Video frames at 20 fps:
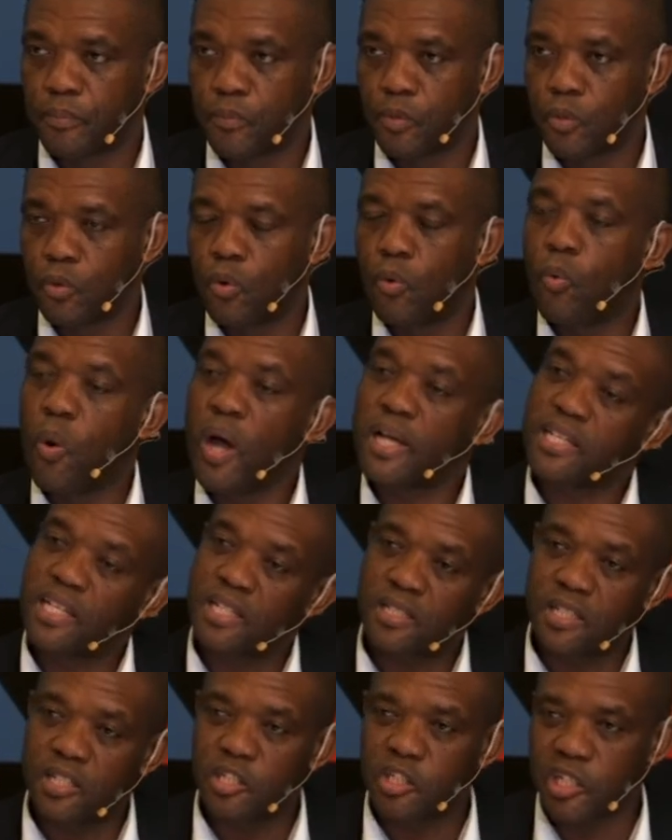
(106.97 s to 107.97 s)
What does
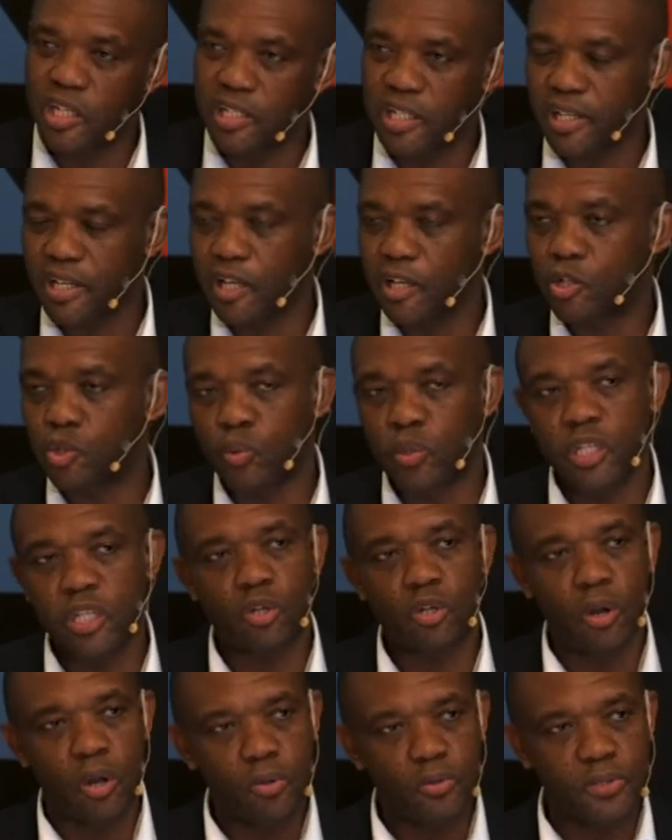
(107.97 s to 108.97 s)
this general do? He
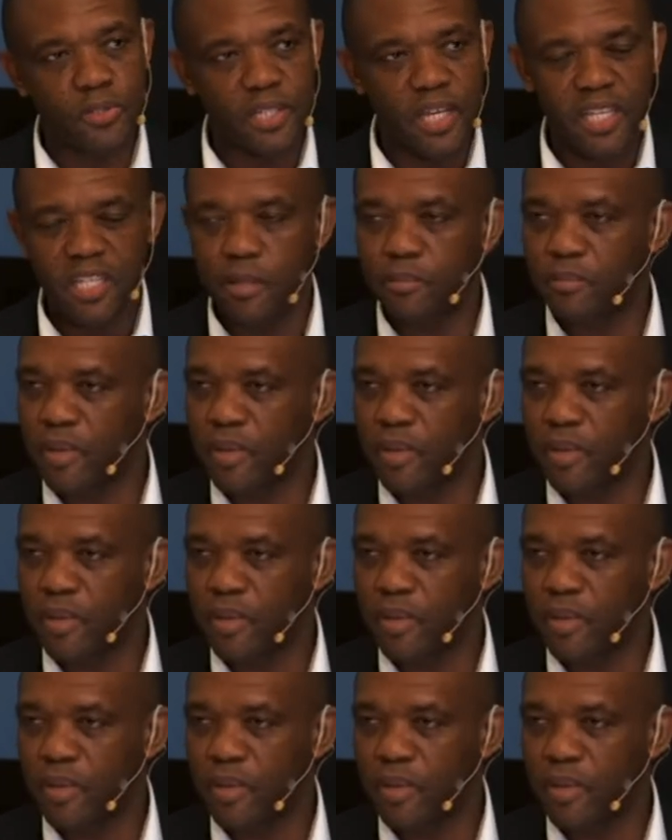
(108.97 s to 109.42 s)
goes there, he